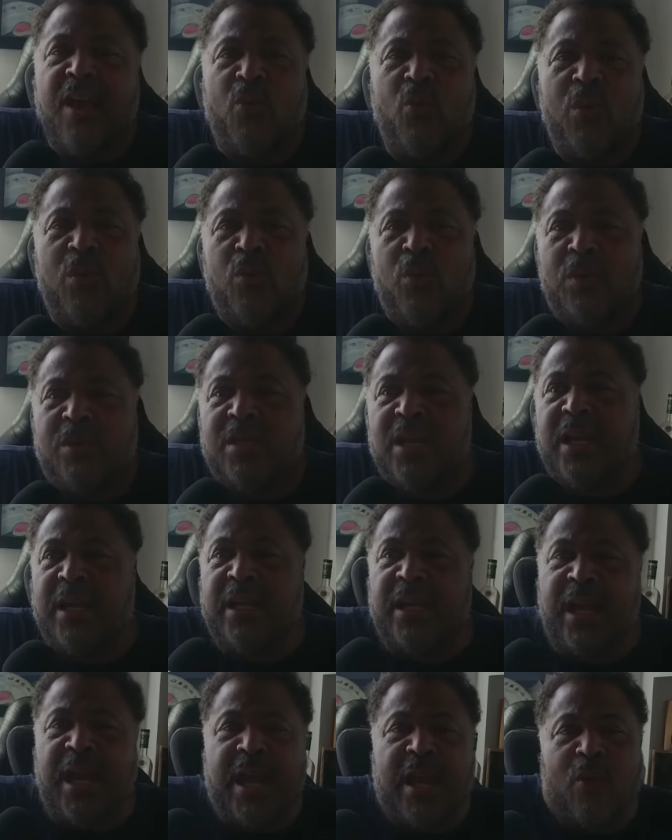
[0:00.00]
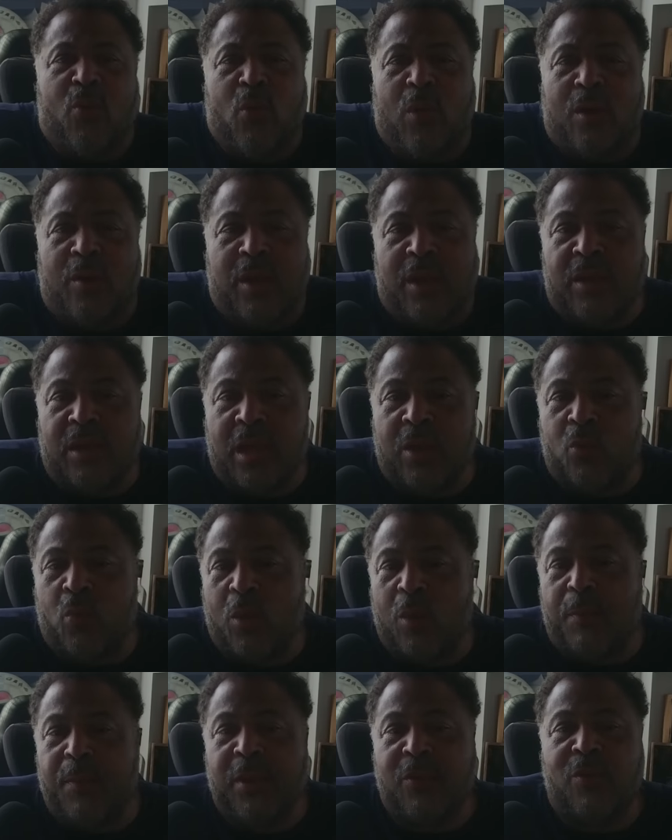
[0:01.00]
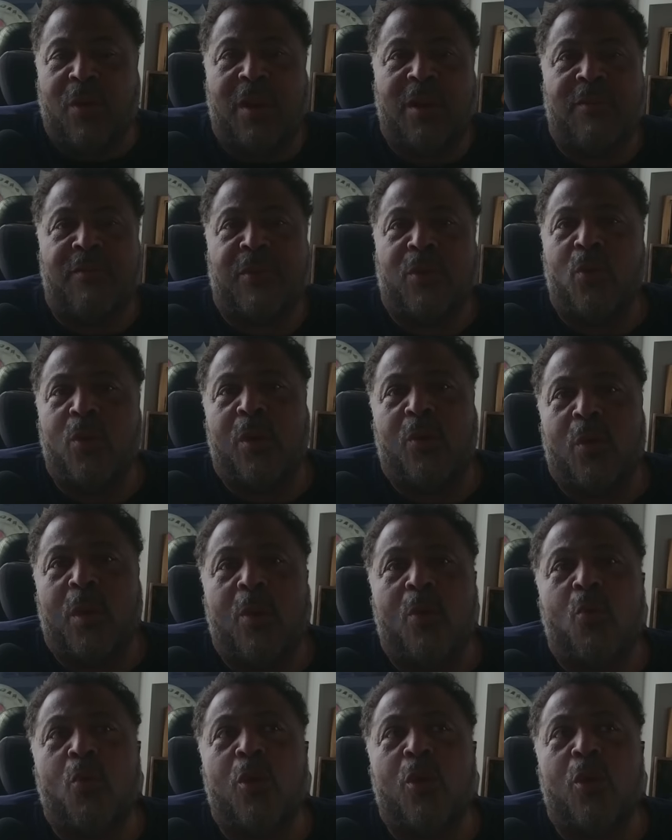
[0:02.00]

We'll, we'll take yeah, we'll, and, and, we'll be relevant. We'll, we'll, we'll